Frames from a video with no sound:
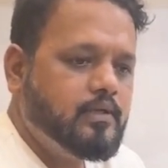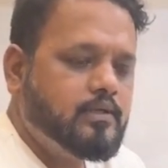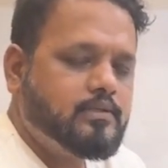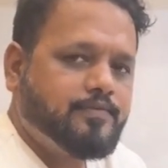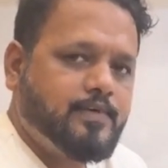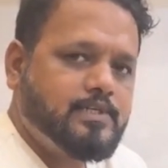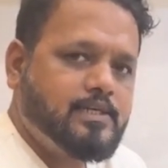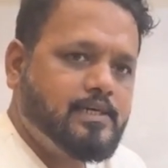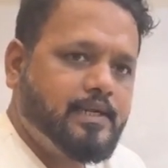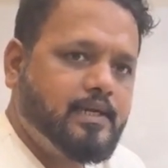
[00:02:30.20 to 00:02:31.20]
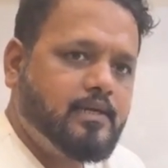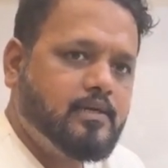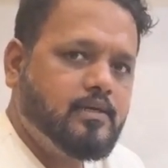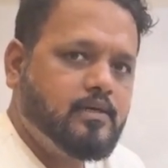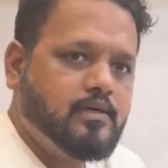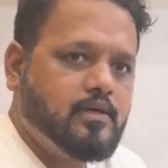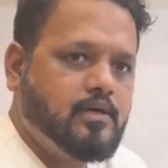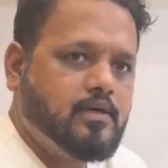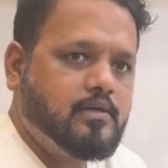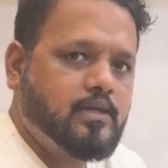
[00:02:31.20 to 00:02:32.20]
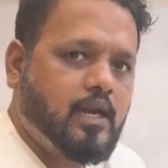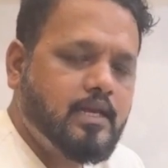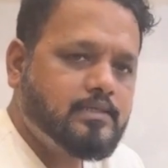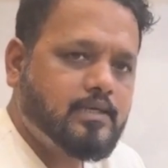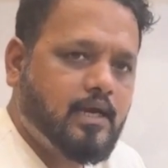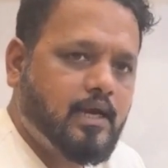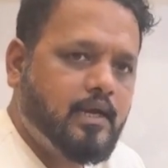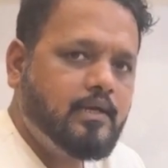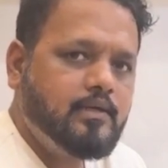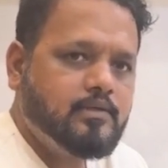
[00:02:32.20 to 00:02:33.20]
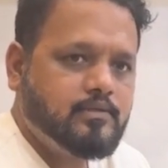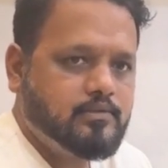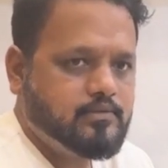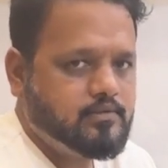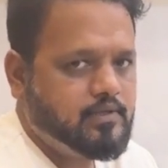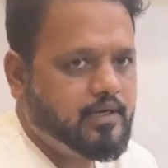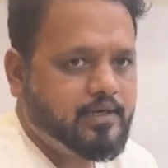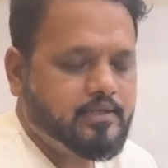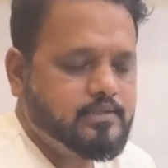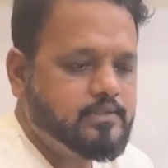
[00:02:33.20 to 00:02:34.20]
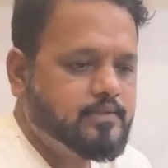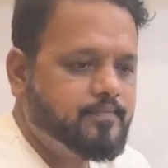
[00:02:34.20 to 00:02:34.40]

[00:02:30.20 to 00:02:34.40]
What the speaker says: So first I'll take risk and returns.